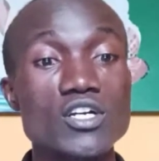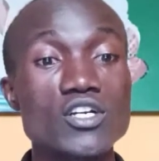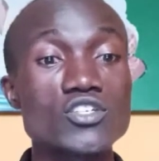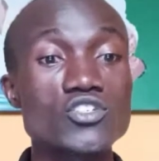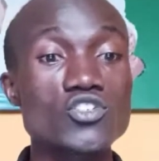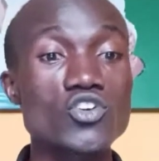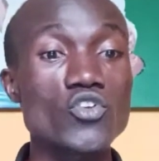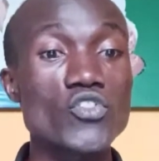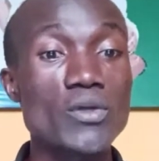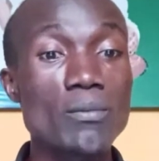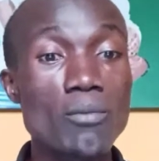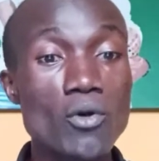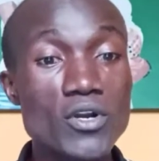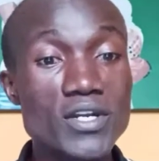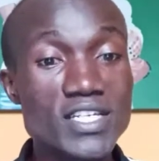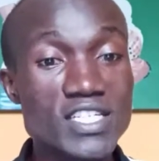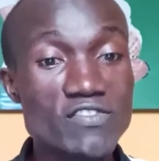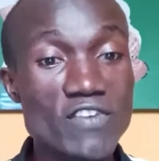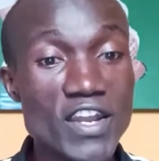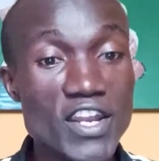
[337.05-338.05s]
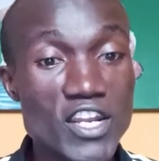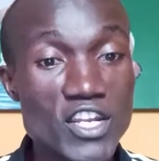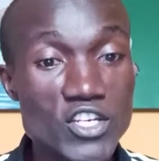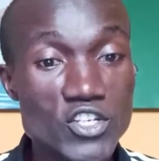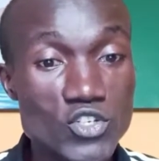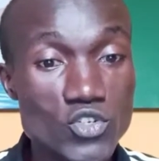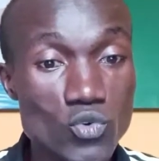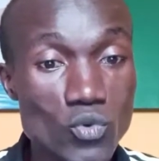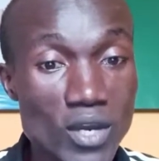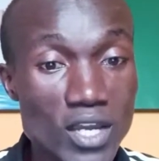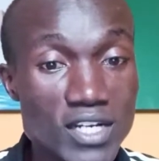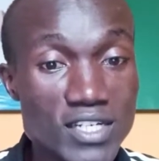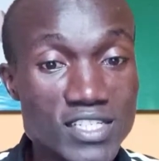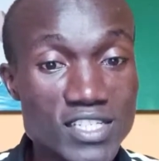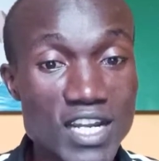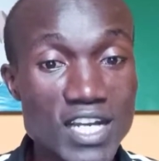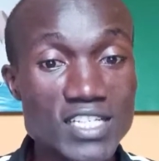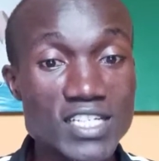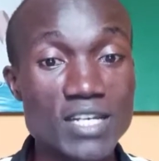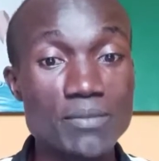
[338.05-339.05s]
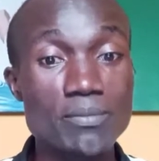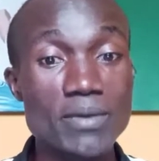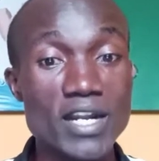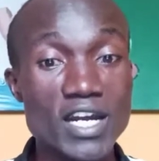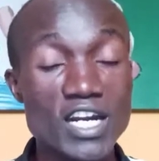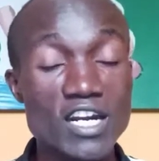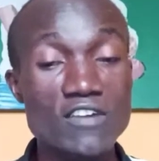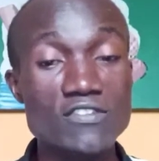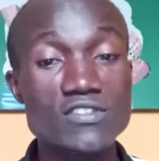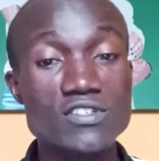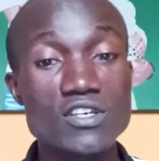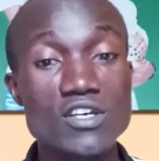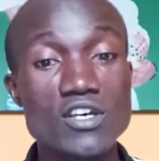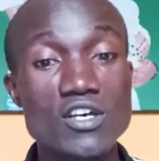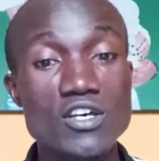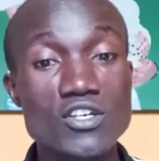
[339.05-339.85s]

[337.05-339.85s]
So the body is divided into well-structured paragraphs.